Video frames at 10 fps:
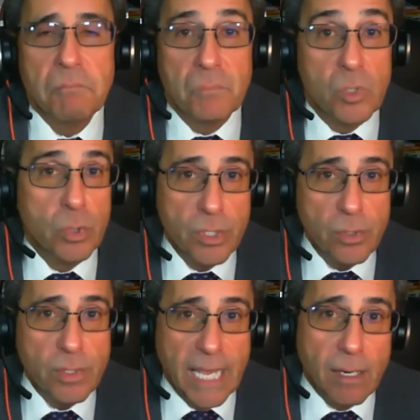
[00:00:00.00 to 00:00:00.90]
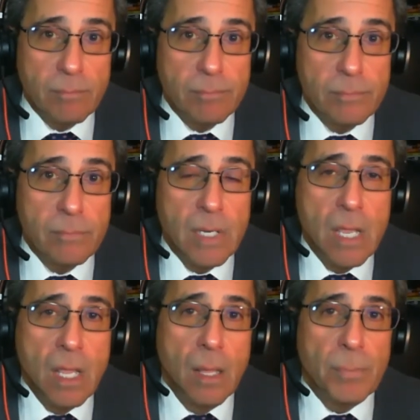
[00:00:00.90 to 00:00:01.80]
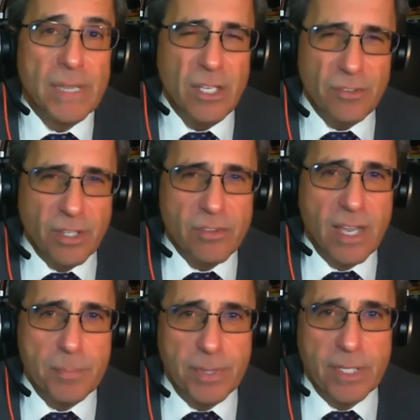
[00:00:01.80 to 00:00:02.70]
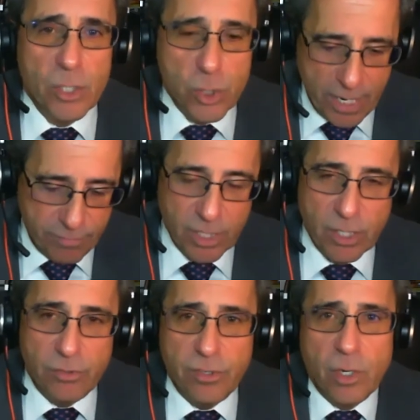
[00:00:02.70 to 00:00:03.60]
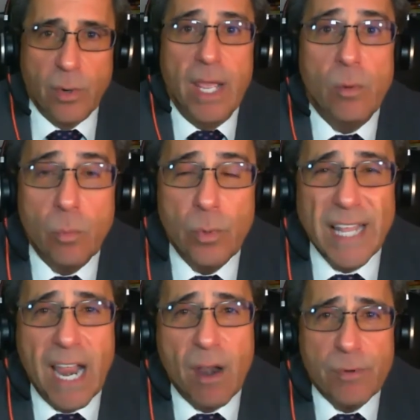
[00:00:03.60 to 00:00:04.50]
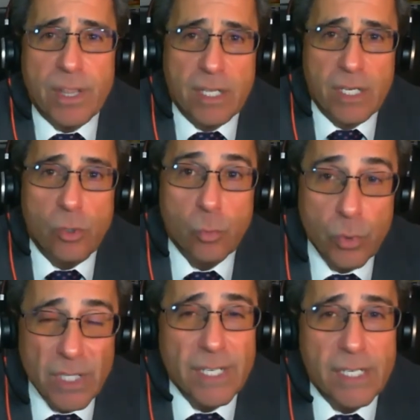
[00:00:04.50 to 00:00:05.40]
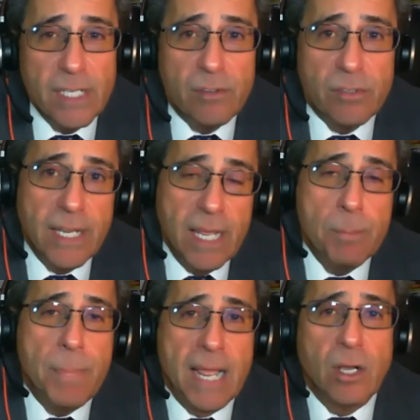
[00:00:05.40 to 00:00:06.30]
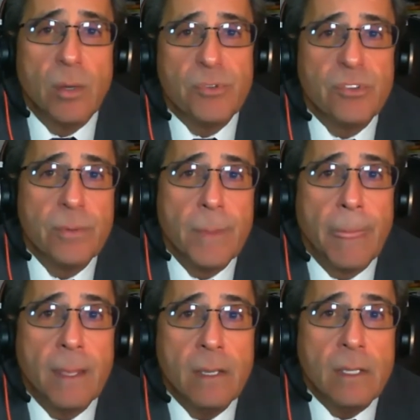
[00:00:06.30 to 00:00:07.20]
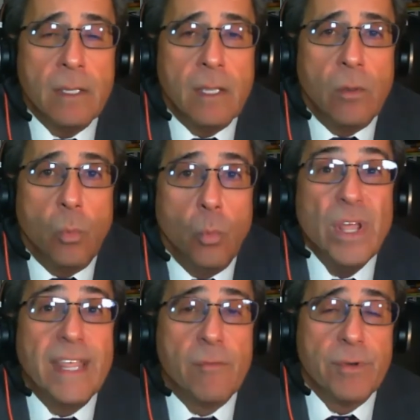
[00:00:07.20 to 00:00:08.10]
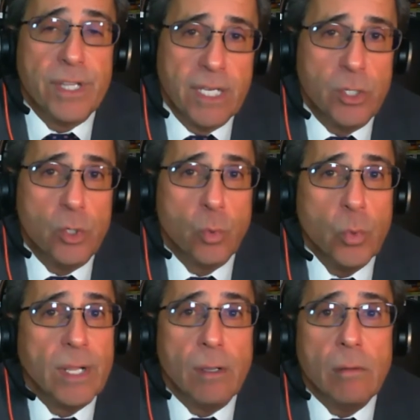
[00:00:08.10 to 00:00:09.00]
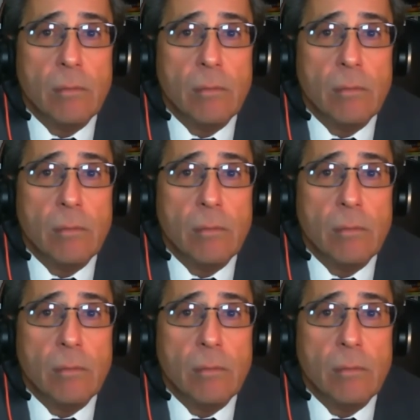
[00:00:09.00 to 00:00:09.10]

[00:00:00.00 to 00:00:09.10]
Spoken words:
You can do that. But these are the type of things you have to consider. And with everything, you really need to name backups with everything in your will.